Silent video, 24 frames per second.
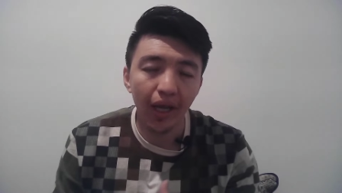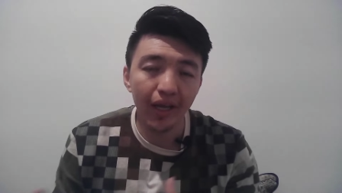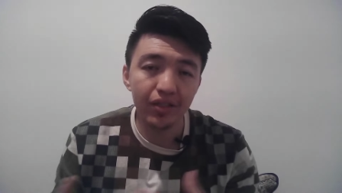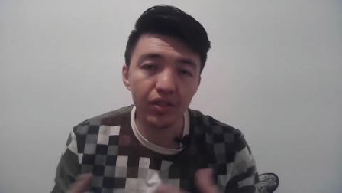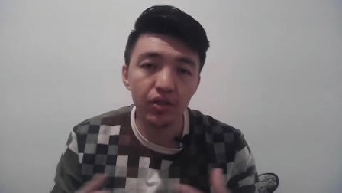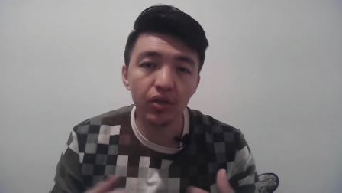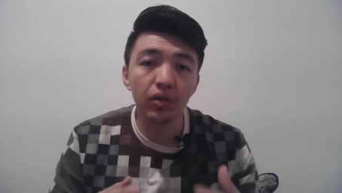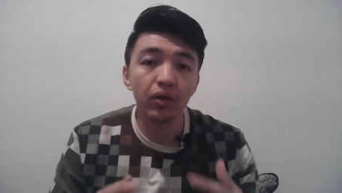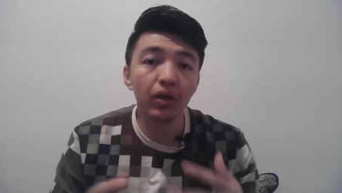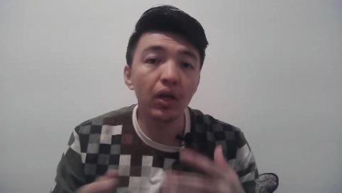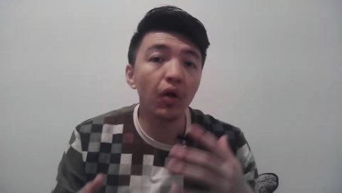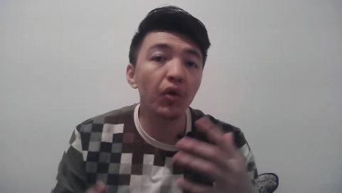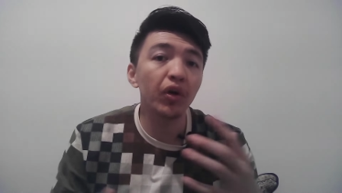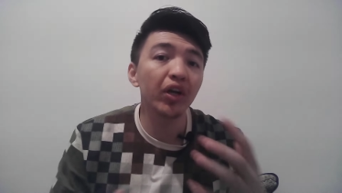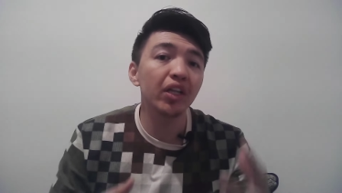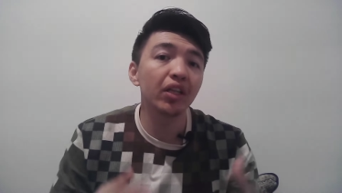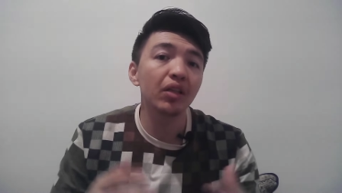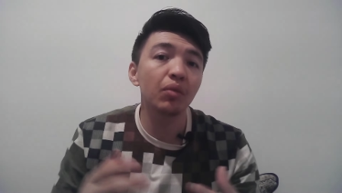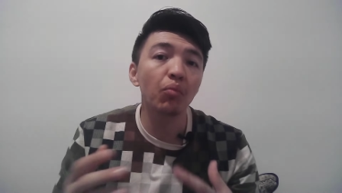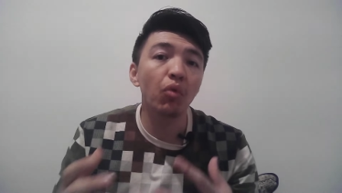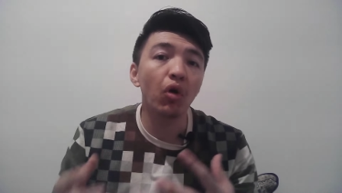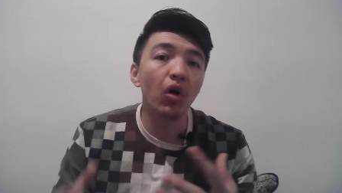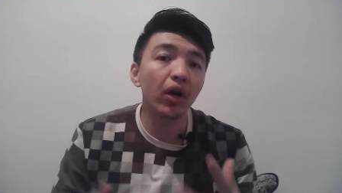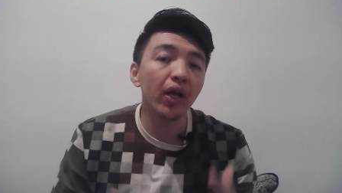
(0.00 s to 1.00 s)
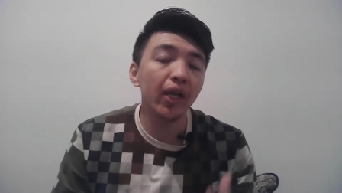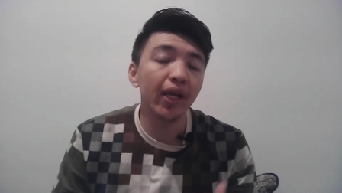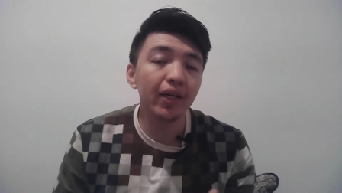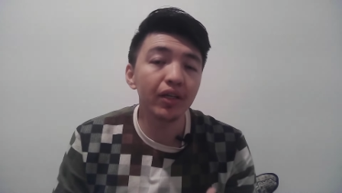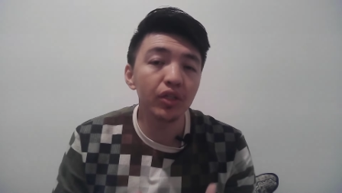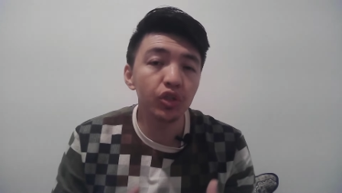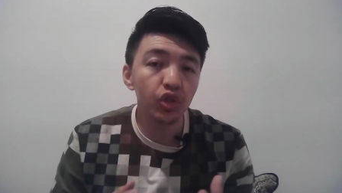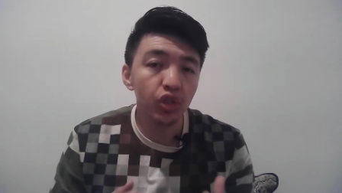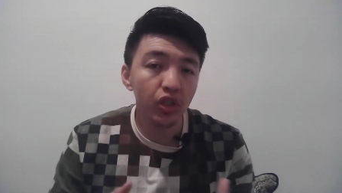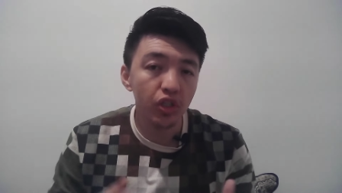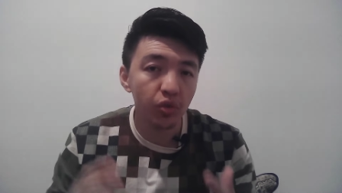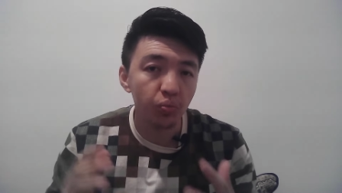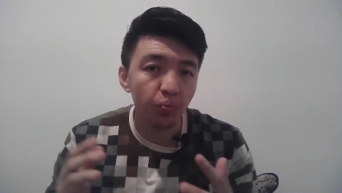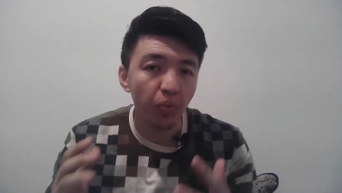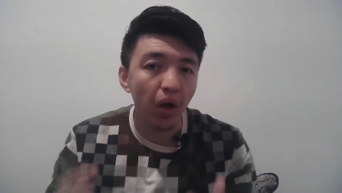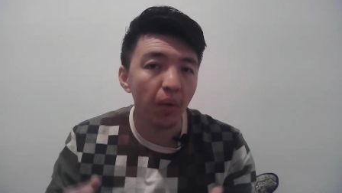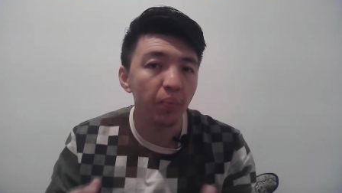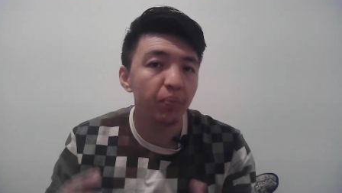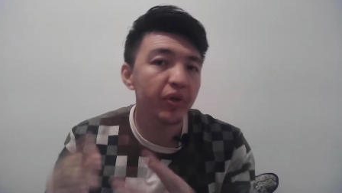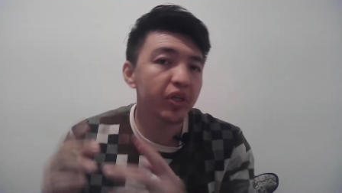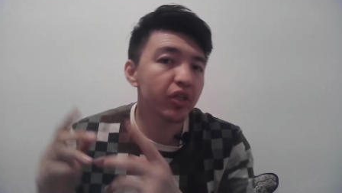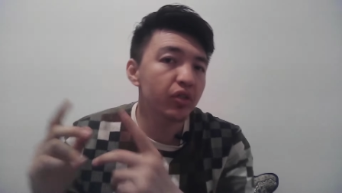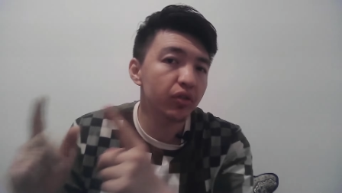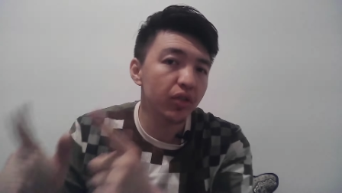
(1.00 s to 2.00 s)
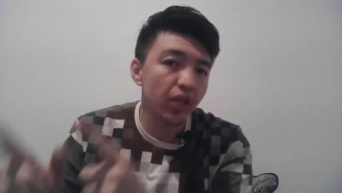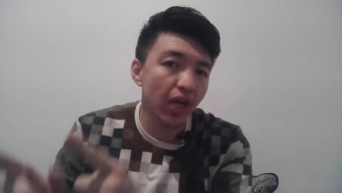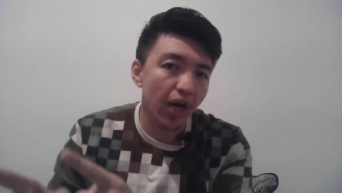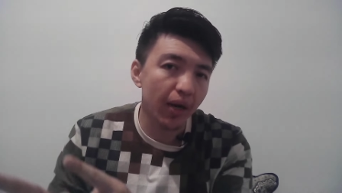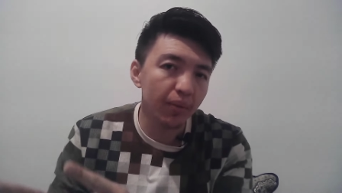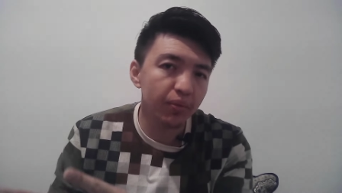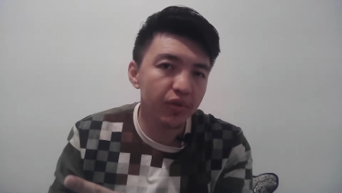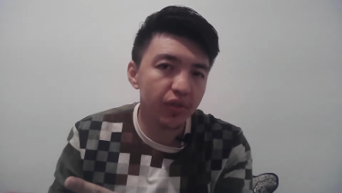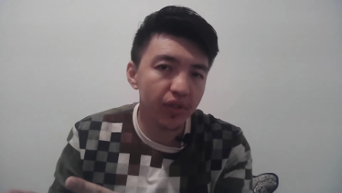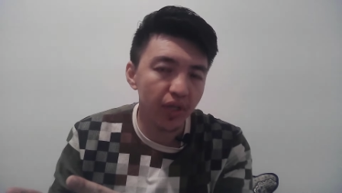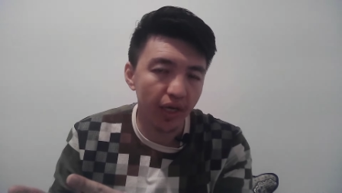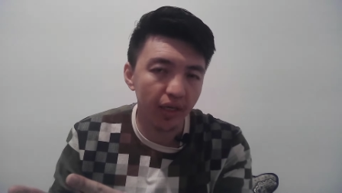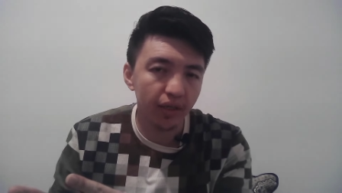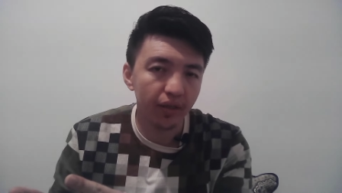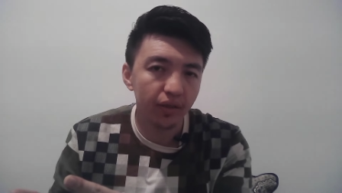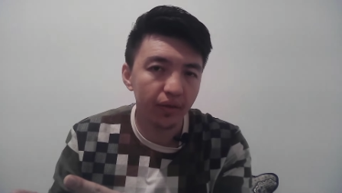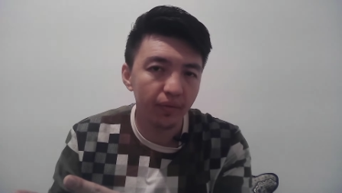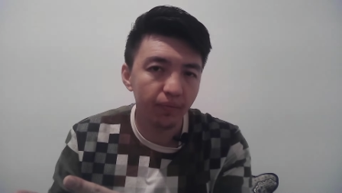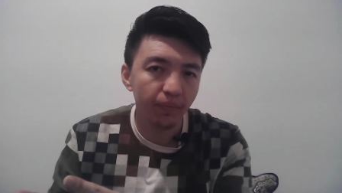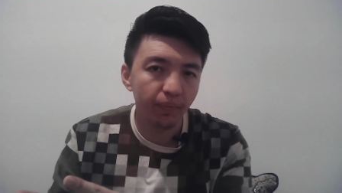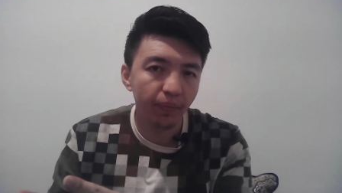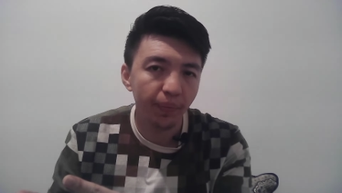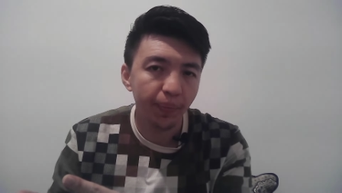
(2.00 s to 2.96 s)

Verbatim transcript: As you know, nowadays the market is just pumping to the upside.